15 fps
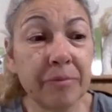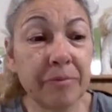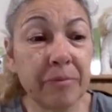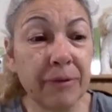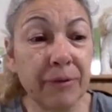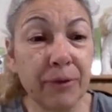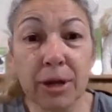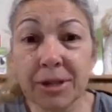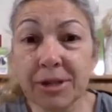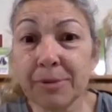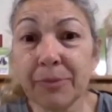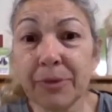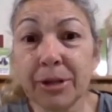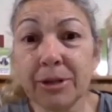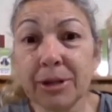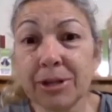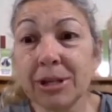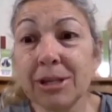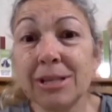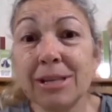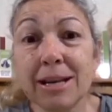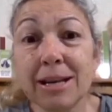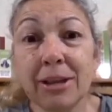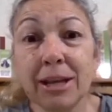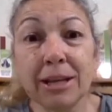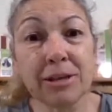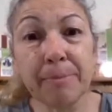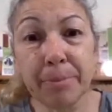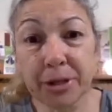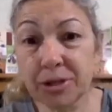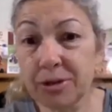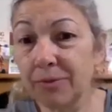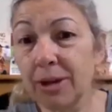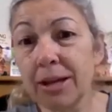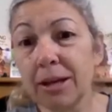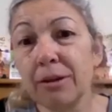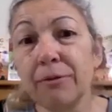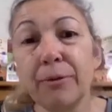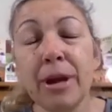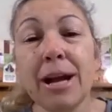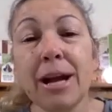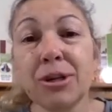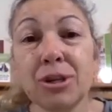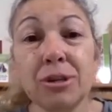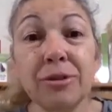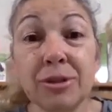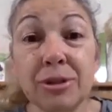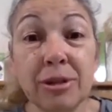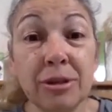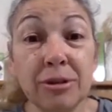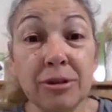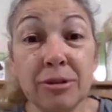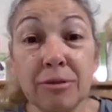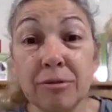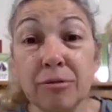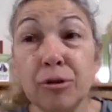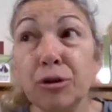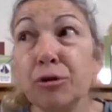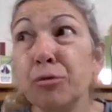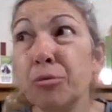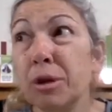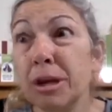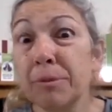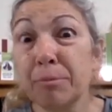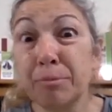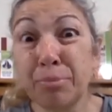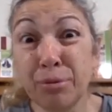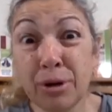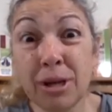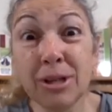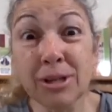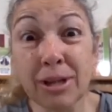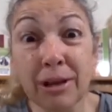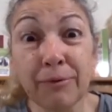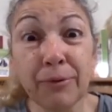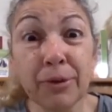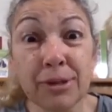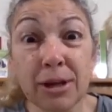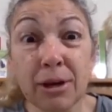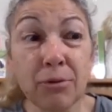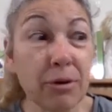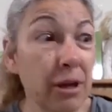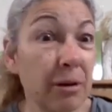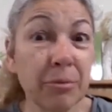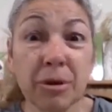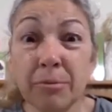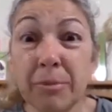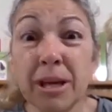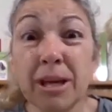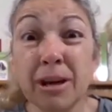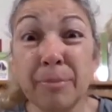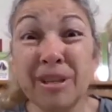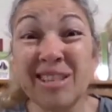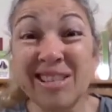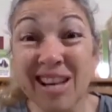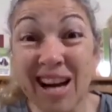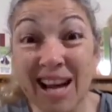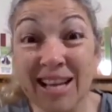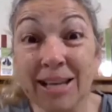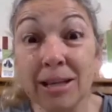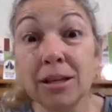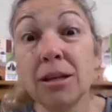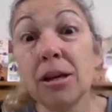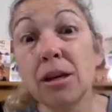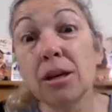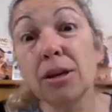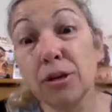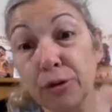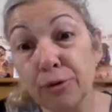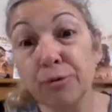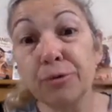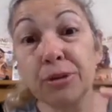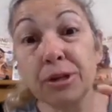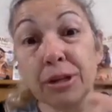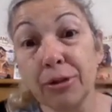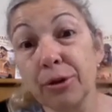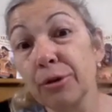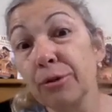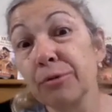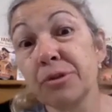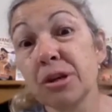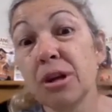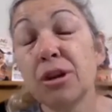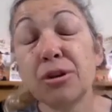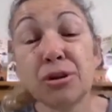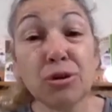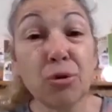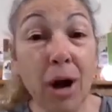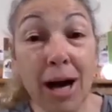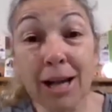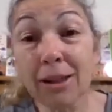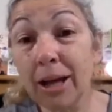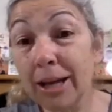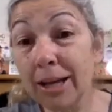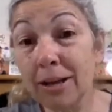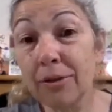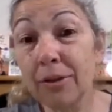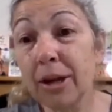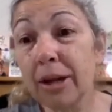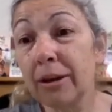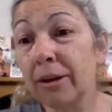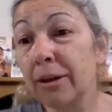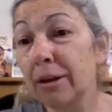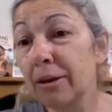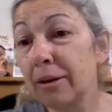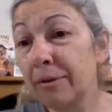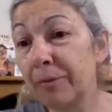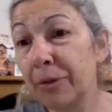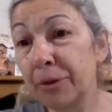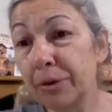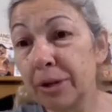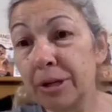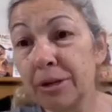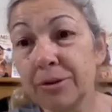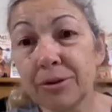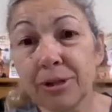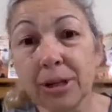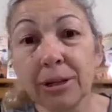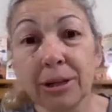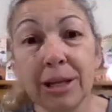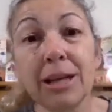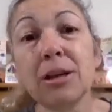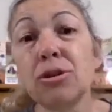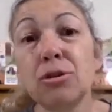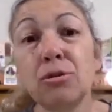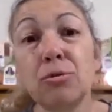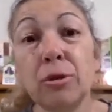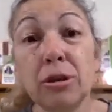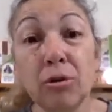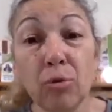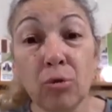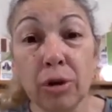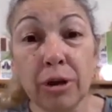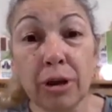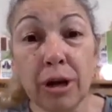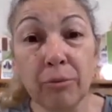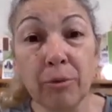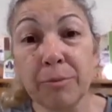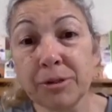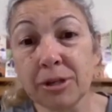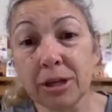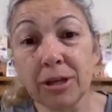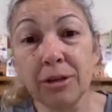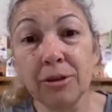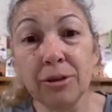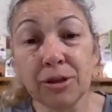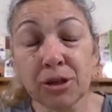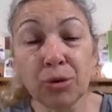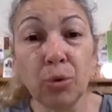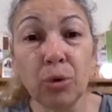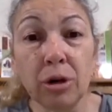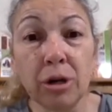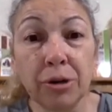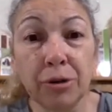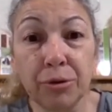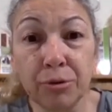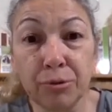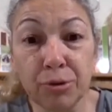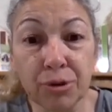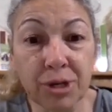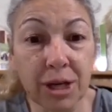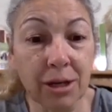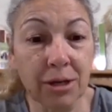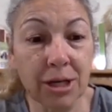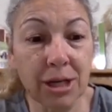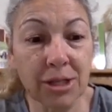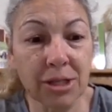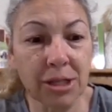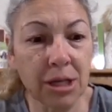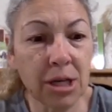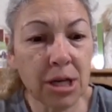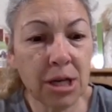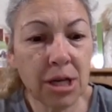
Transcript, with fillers: if you get something that's a bunch of negative reactions, then you can pretty safely say, okay, I'm going to make up a diet using those. So I like it. There is a link to it on our website in the store under NutriScan testing.